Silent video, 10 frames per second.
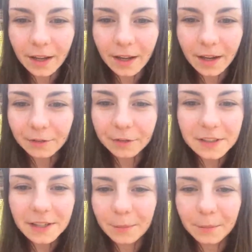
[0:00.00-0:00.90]
Every
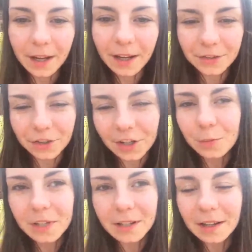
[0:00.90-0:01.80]
time I change
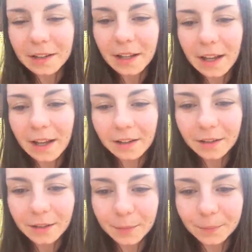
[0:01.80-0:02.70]
my diet again,
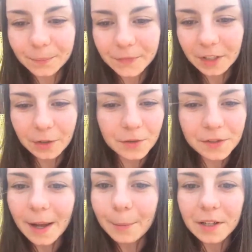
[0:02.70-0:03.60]
it
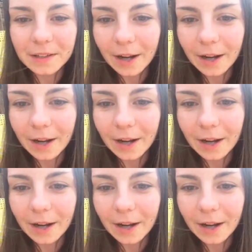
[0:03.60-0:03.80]
goes up and